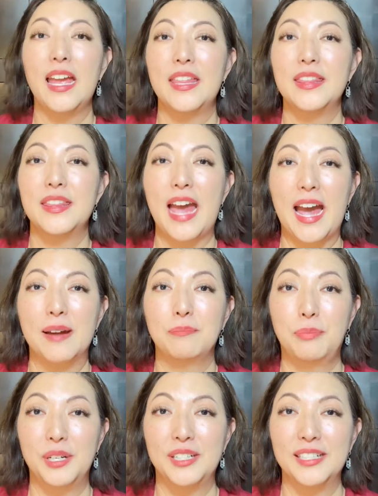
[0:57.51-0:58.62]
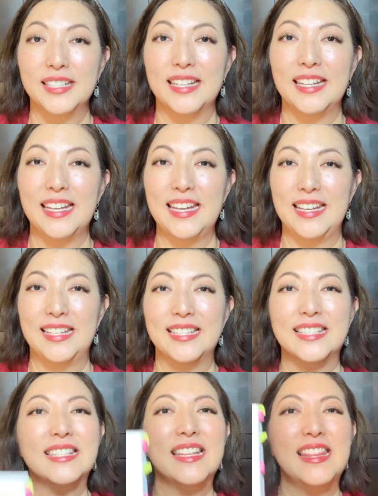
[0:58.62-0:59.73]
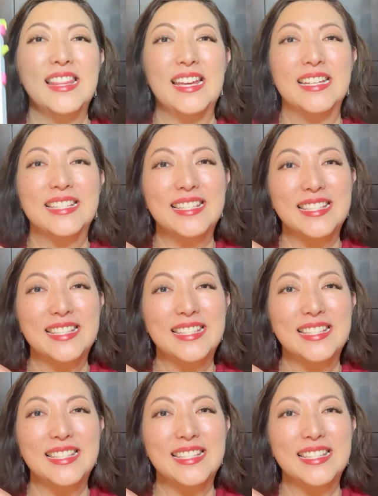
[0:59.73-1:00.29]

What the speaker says: And that book is this.